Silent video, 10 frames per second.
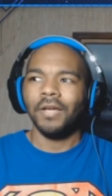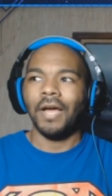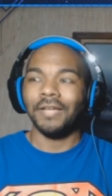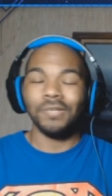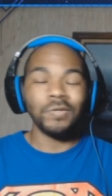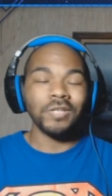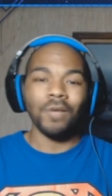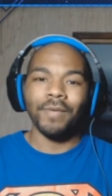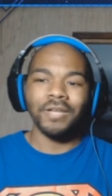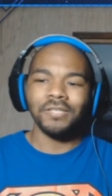I told y'all,
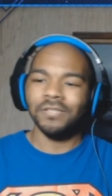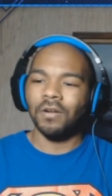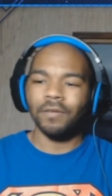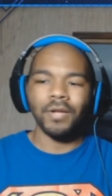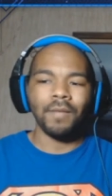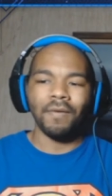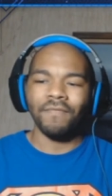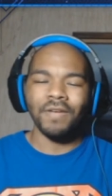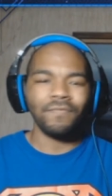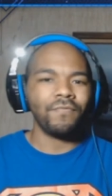man, she's starting to become my
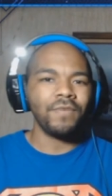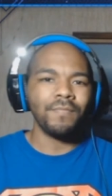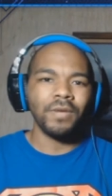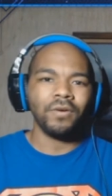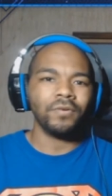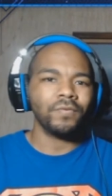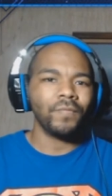favorite female